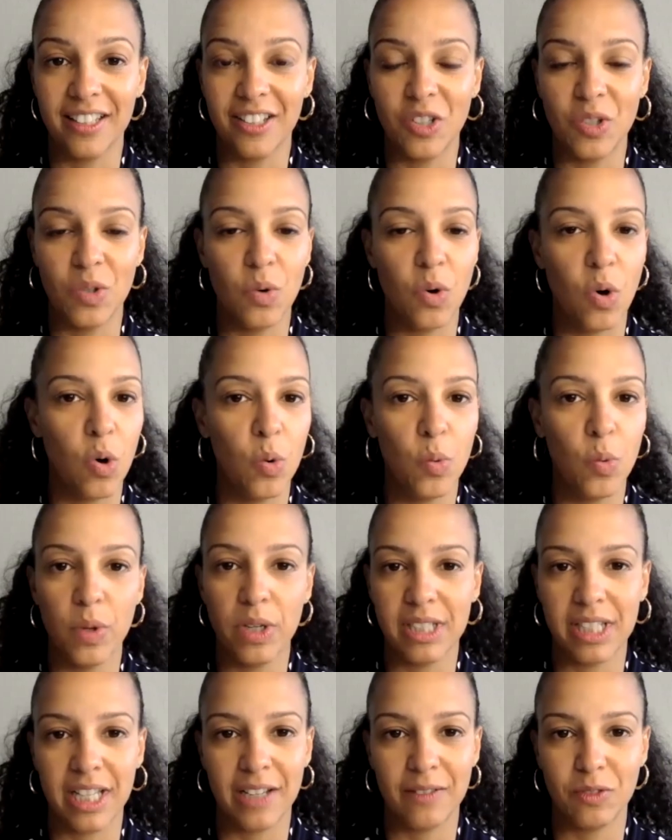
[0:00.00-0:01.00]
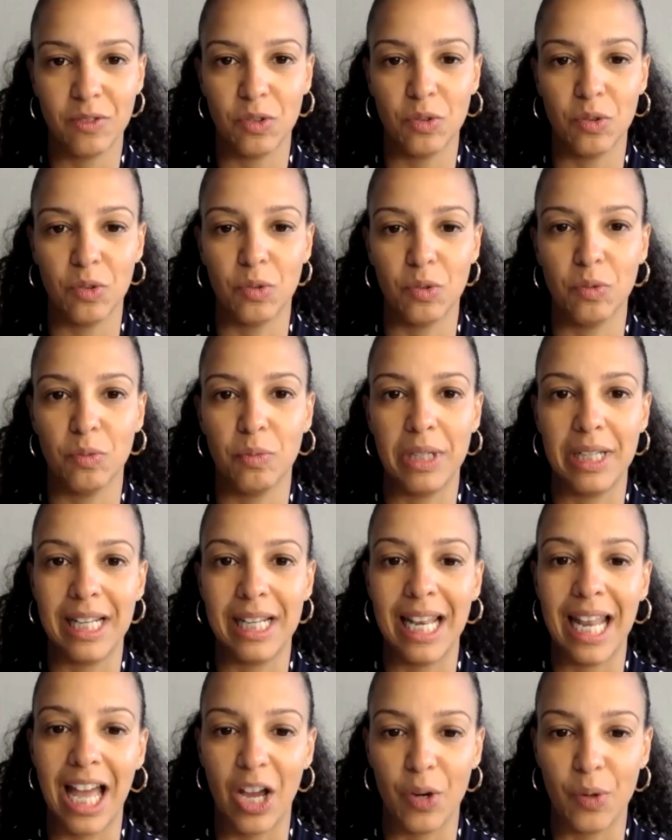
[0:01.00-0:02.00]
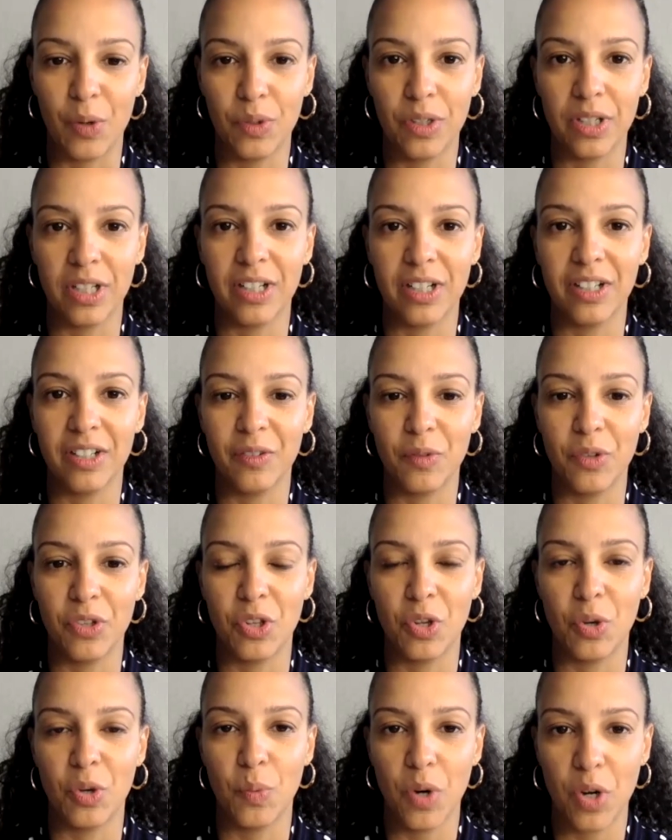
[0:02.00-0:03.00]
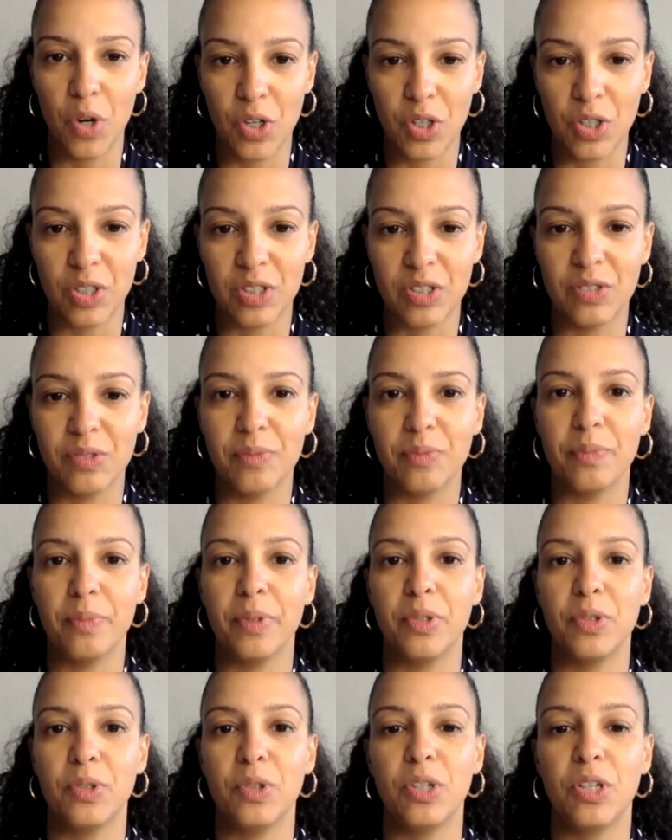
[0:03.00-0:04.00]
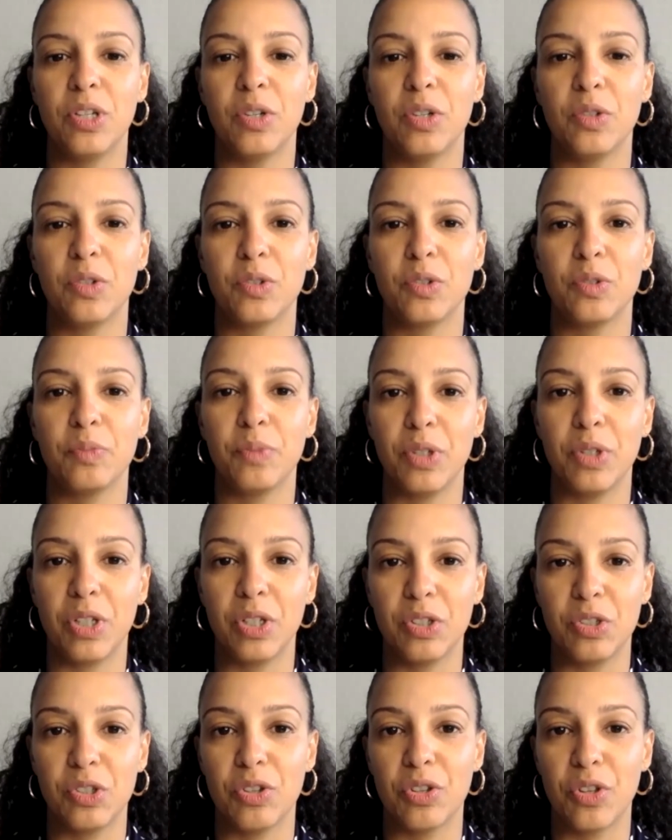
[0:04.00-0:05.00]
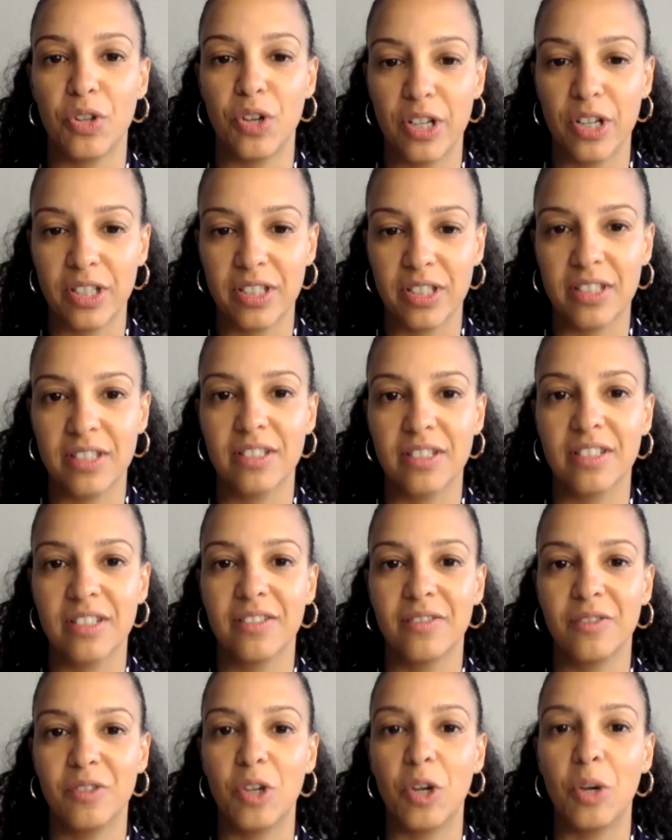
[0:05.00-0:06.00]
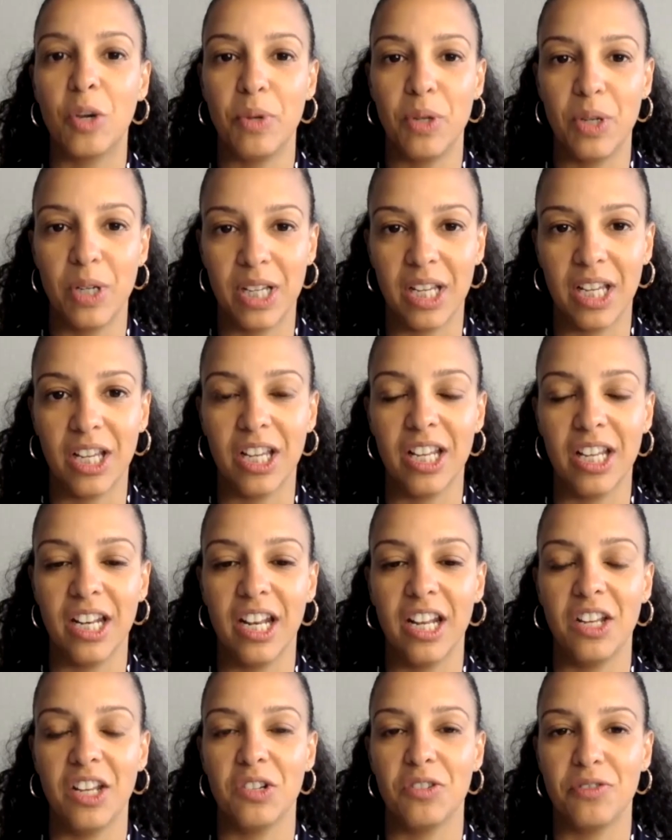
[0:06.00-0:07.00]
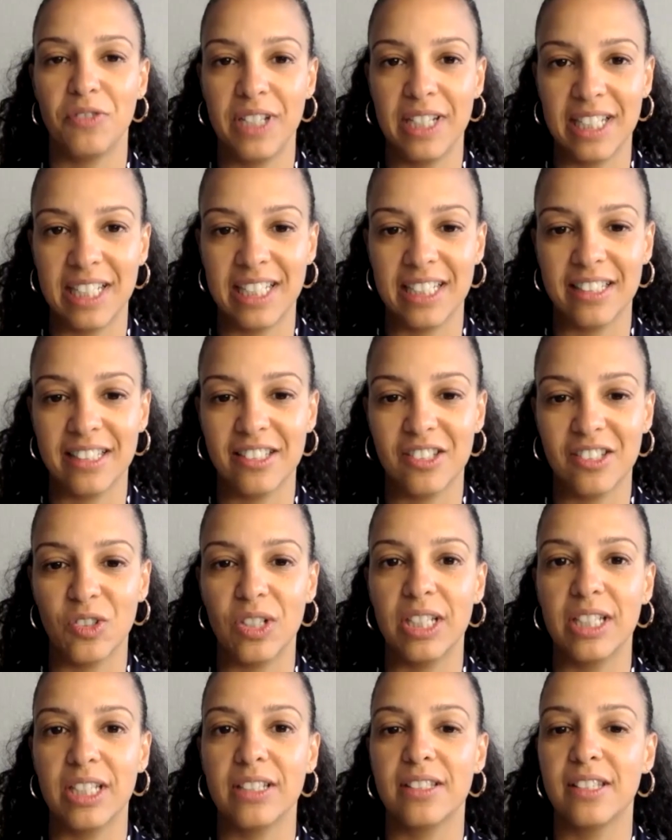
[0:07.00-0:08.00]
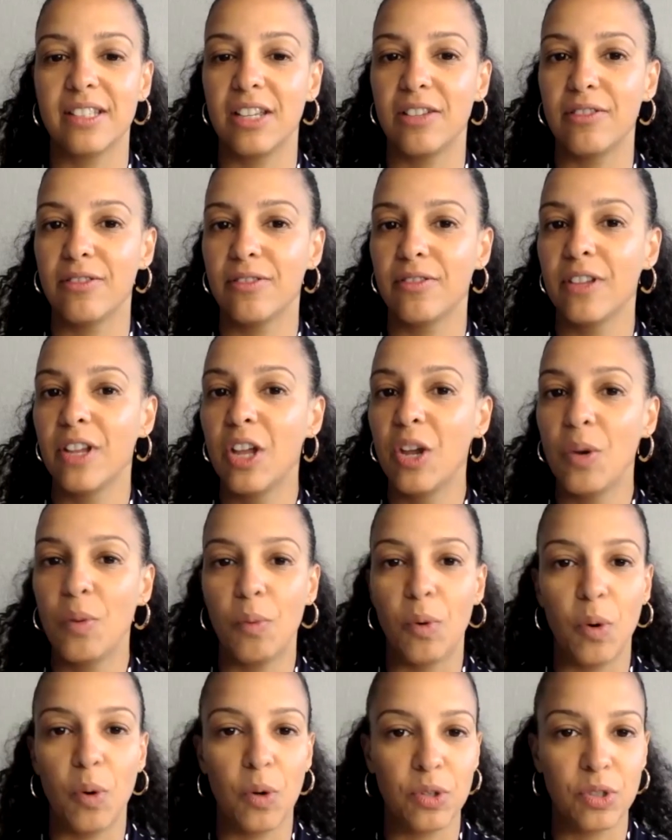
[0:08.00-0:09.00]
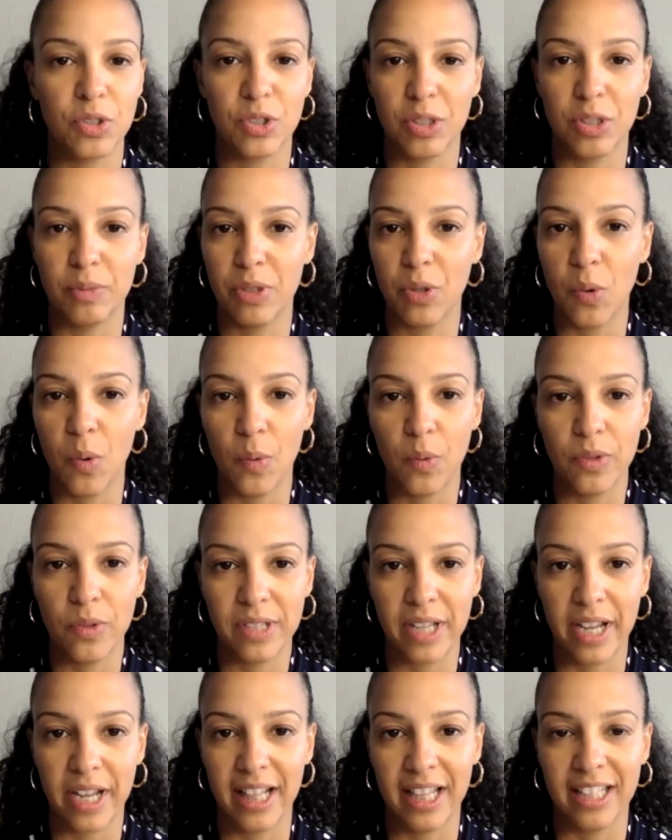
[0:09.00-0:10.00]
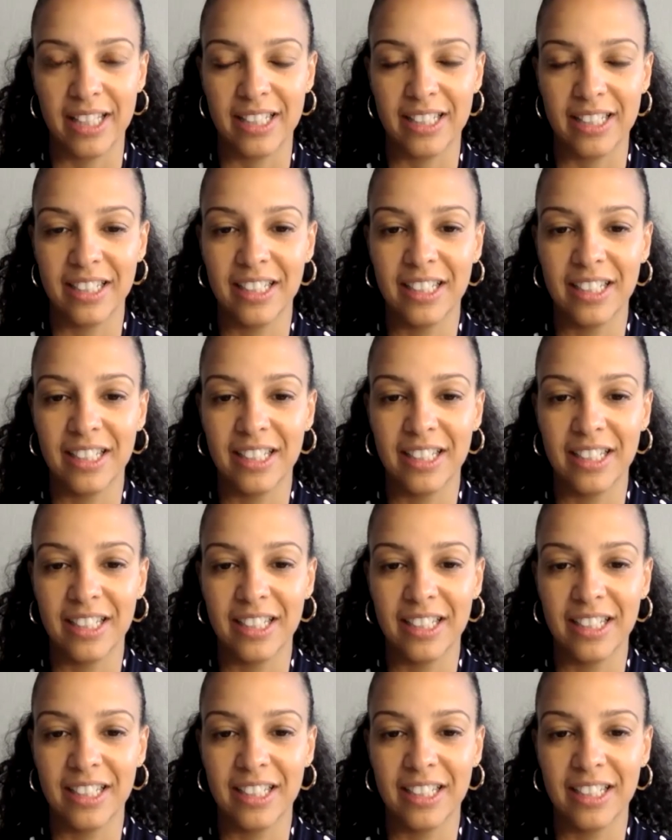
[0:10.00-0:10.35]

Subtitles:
You don't always have to be loud with your words, but you can also, because your thoughts will communicate in your feelings. So we're all just going to be silent,